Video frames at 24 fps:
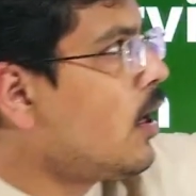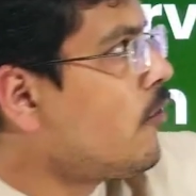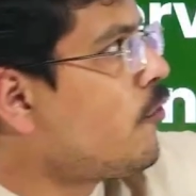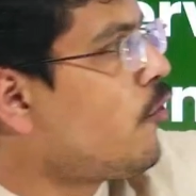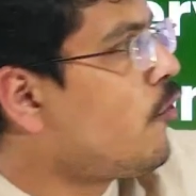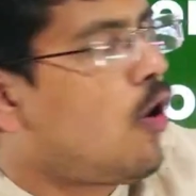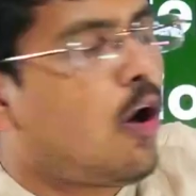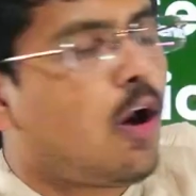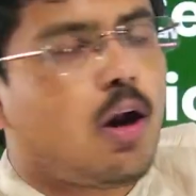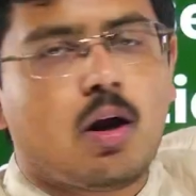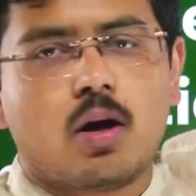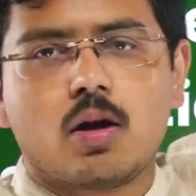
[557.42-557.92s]

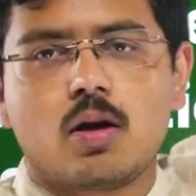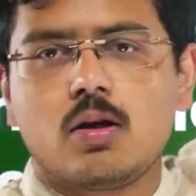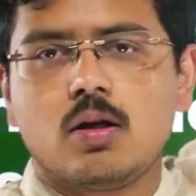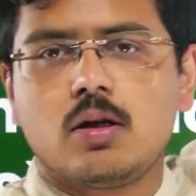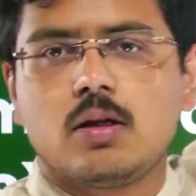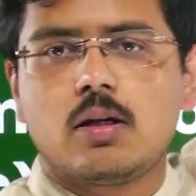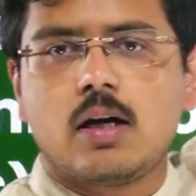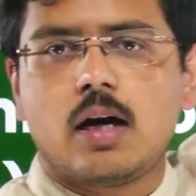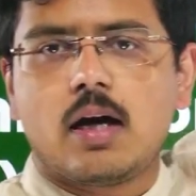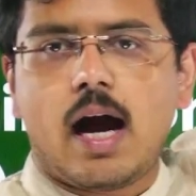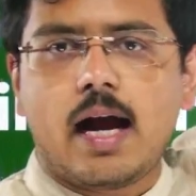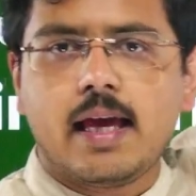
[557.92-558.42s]
for
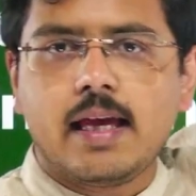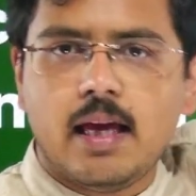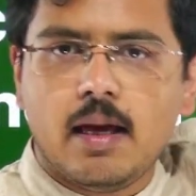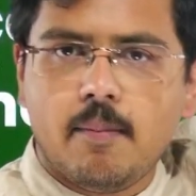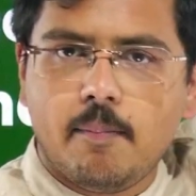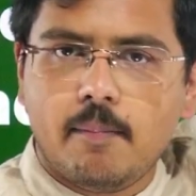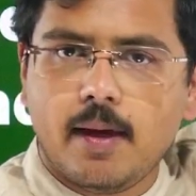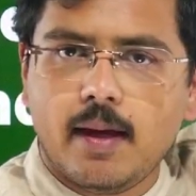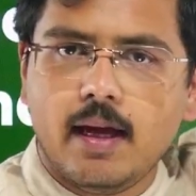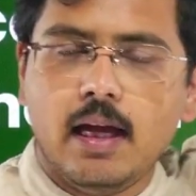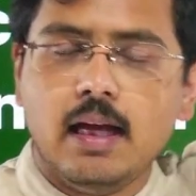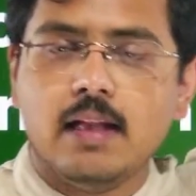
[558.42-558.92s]

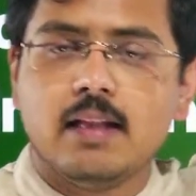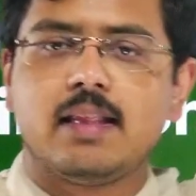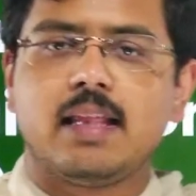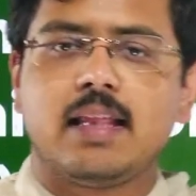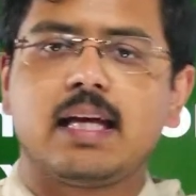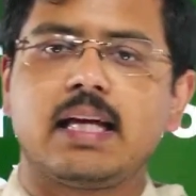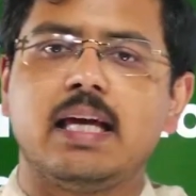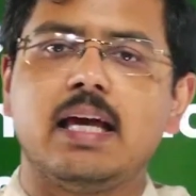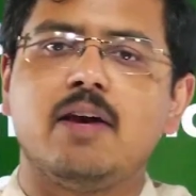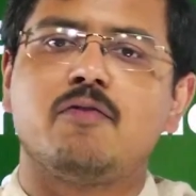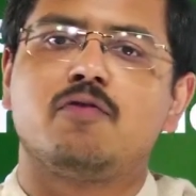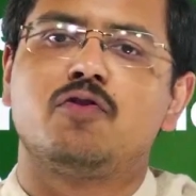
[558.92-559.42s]
IMA, they
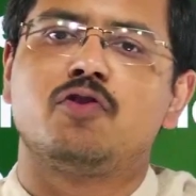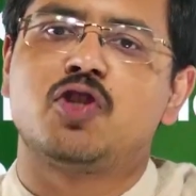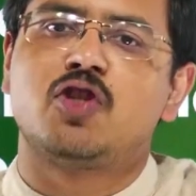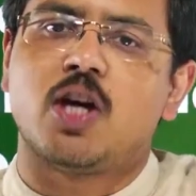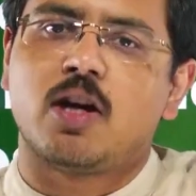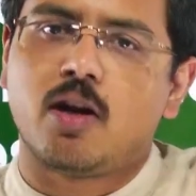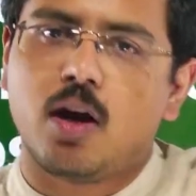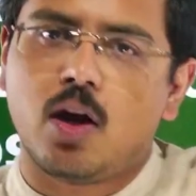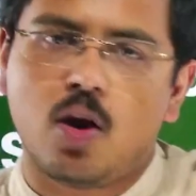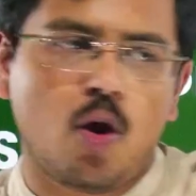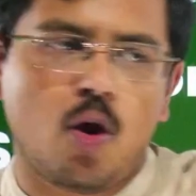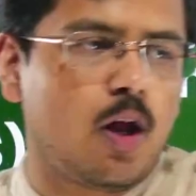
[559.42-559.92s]
give
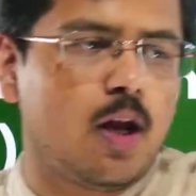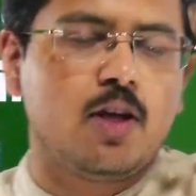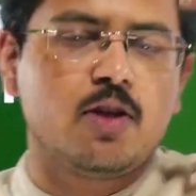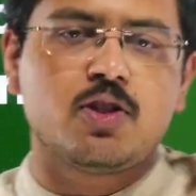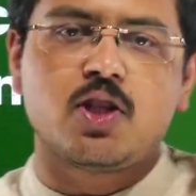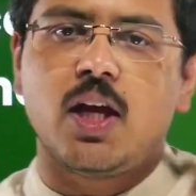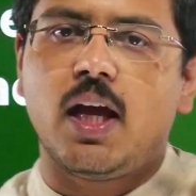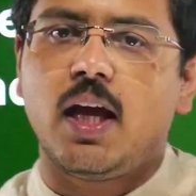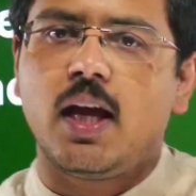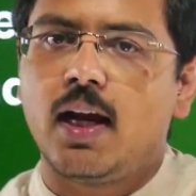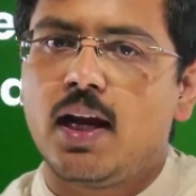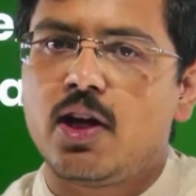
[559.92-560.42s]
general knowledge,
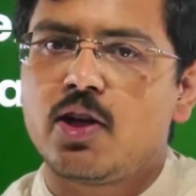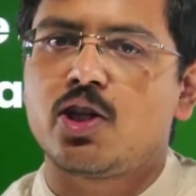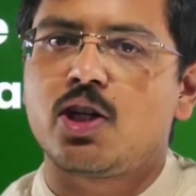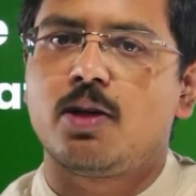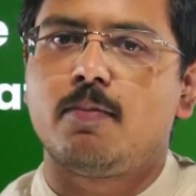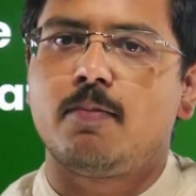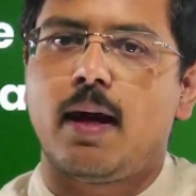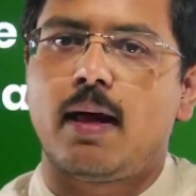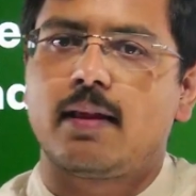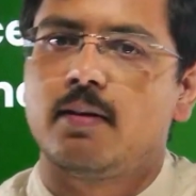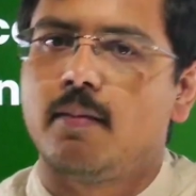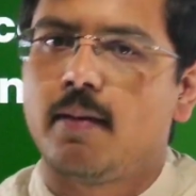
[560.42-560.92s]
English and
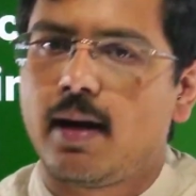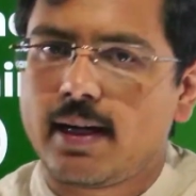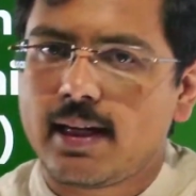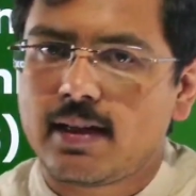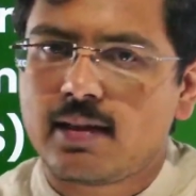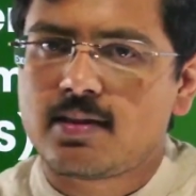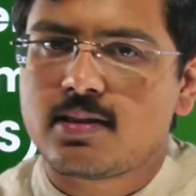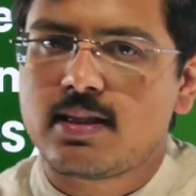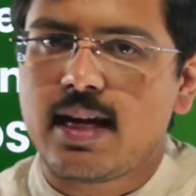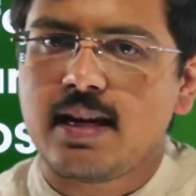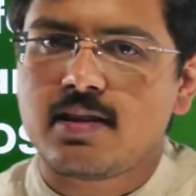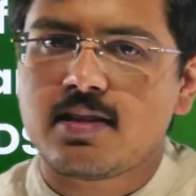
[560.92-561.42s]

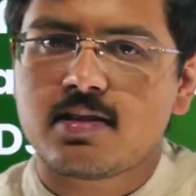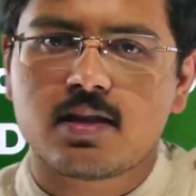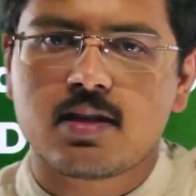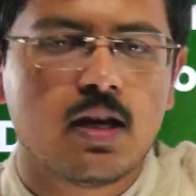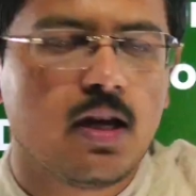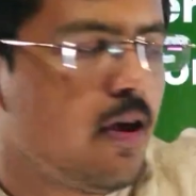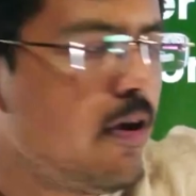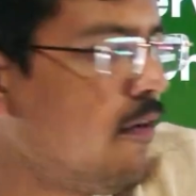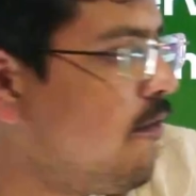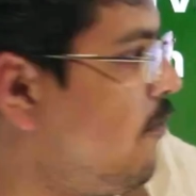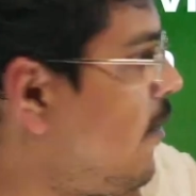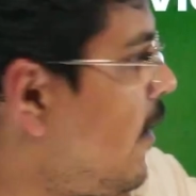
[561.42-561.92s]
mathematics test,
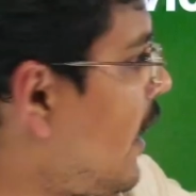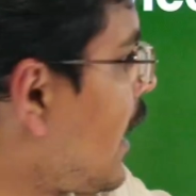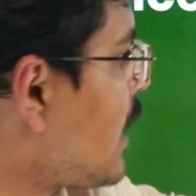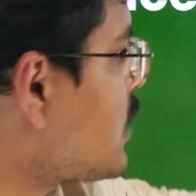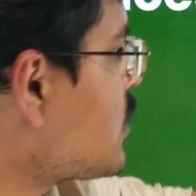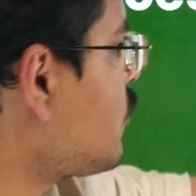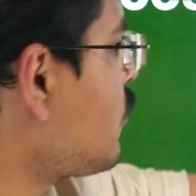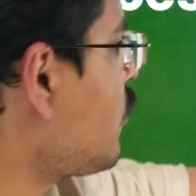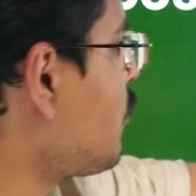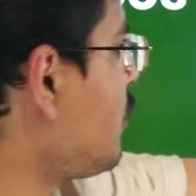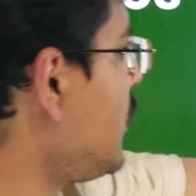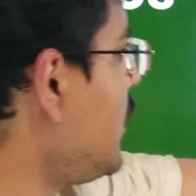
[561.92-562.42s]
whereas
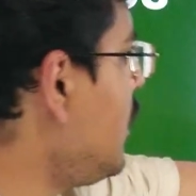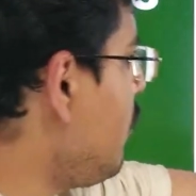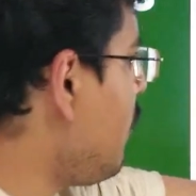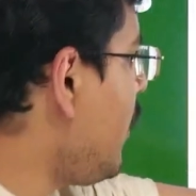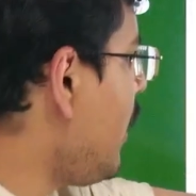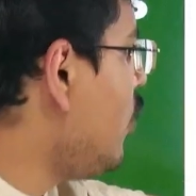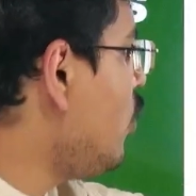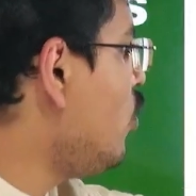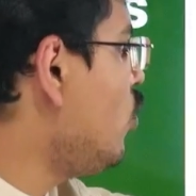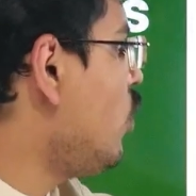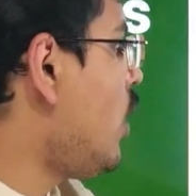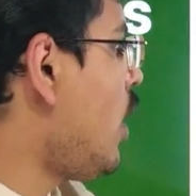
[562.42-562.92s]
for people
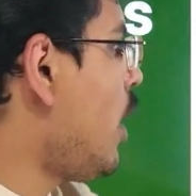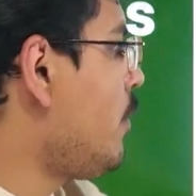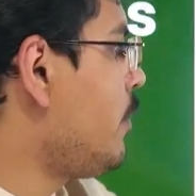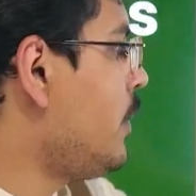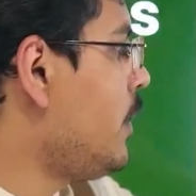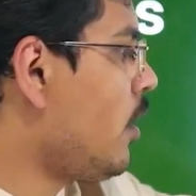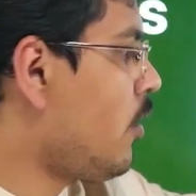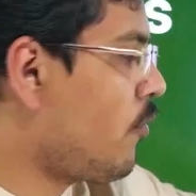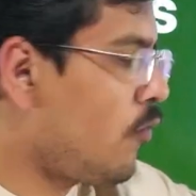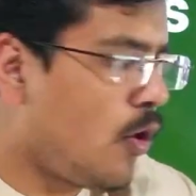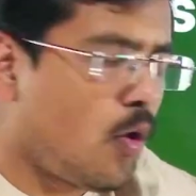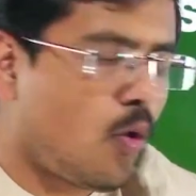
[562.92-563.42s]
who
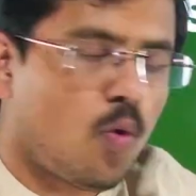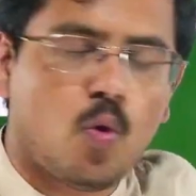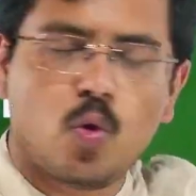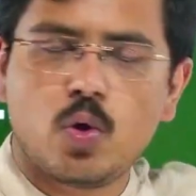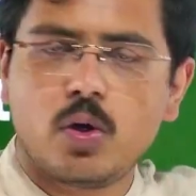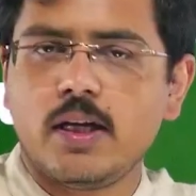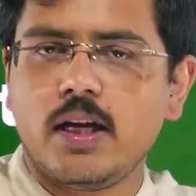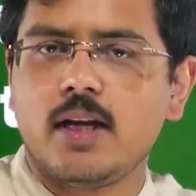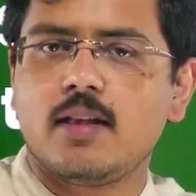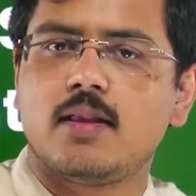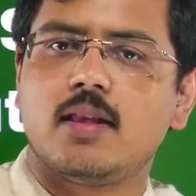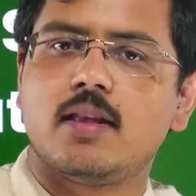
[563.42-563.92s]
appear for
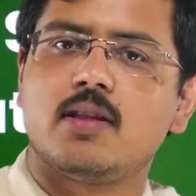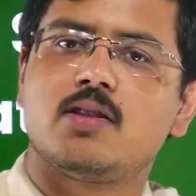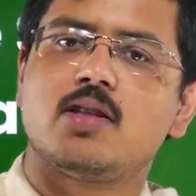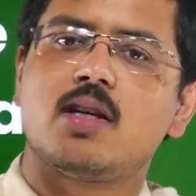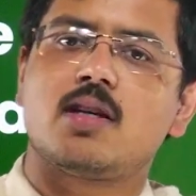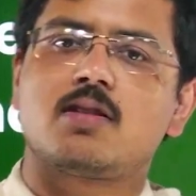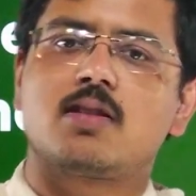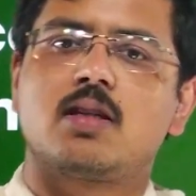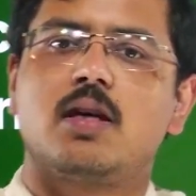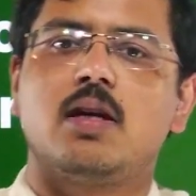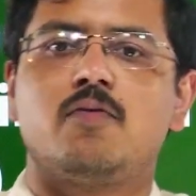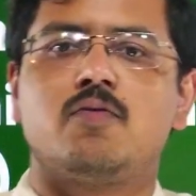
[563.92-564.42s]
OTA, they
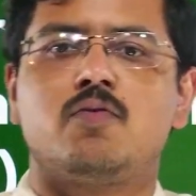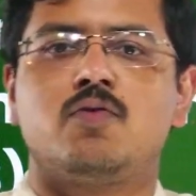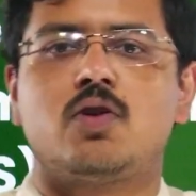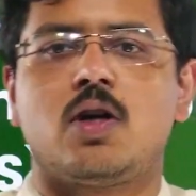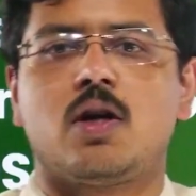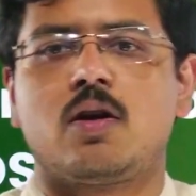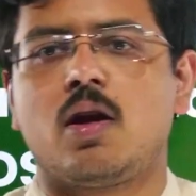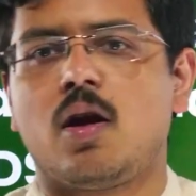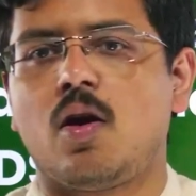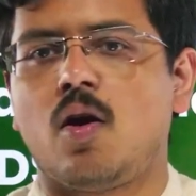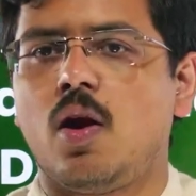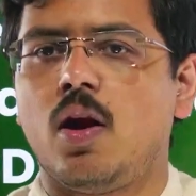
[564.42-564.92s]
just give
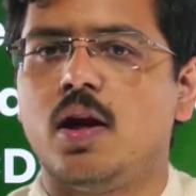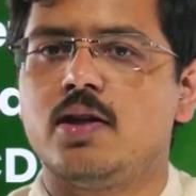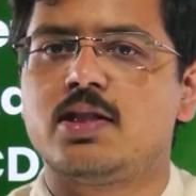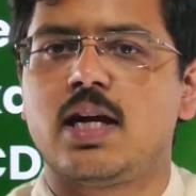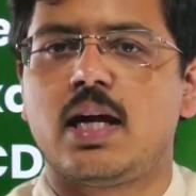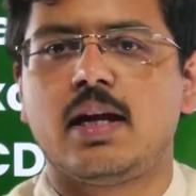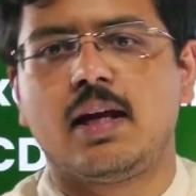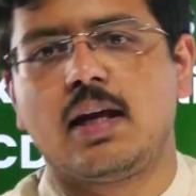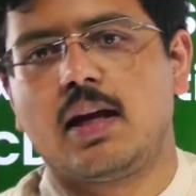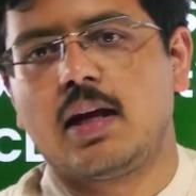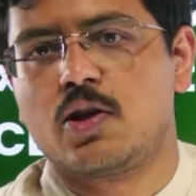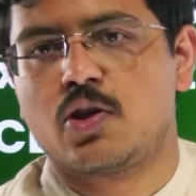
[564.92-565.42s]
general knowledge
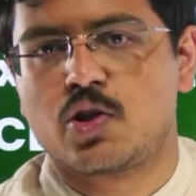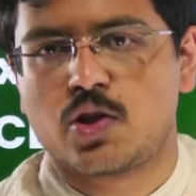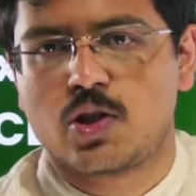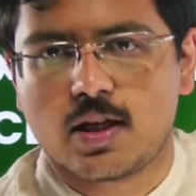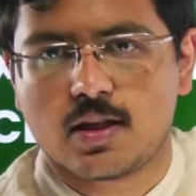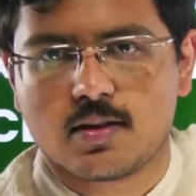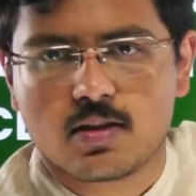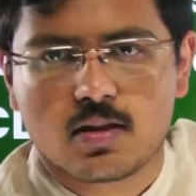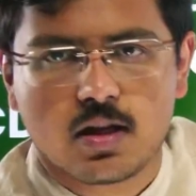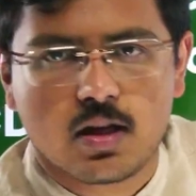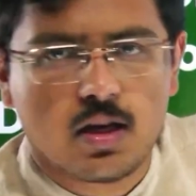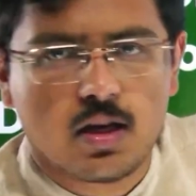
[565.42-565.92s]
and English test.